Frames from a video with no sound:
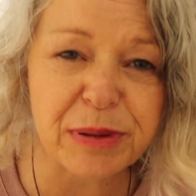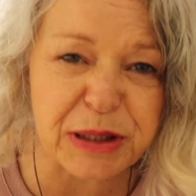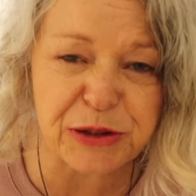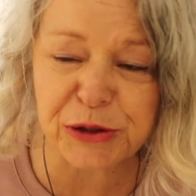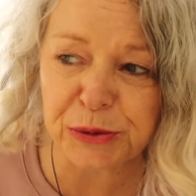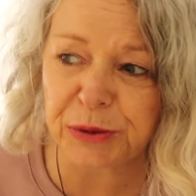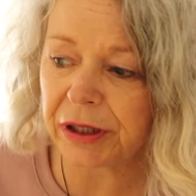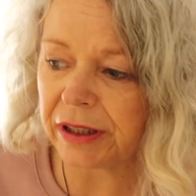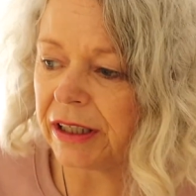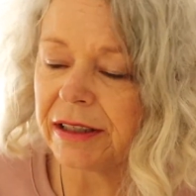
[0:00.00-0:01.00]
bijou.
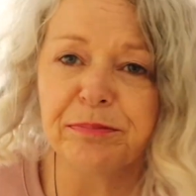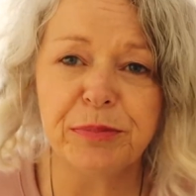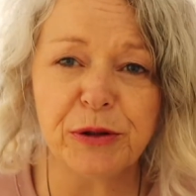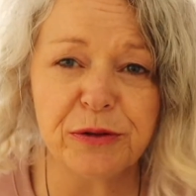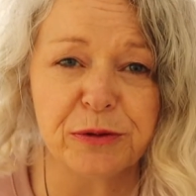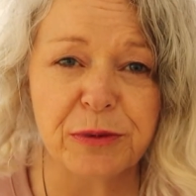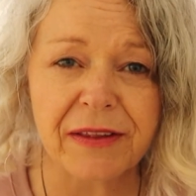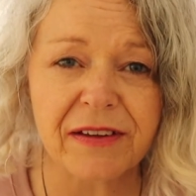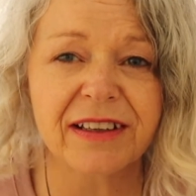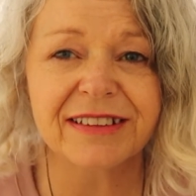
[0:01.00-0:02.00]
Beautiful
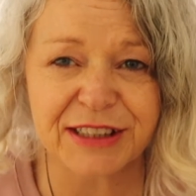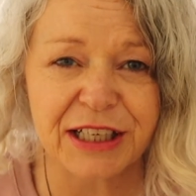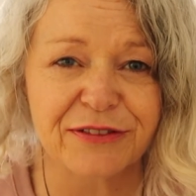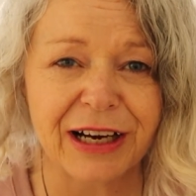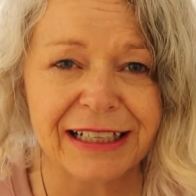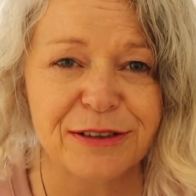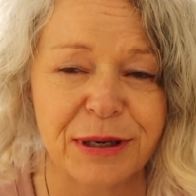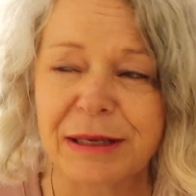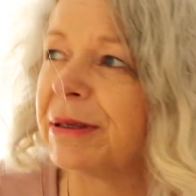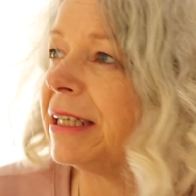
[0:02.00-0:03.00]
weather. It's going to rain a
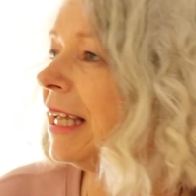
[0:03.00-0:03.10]
wee bit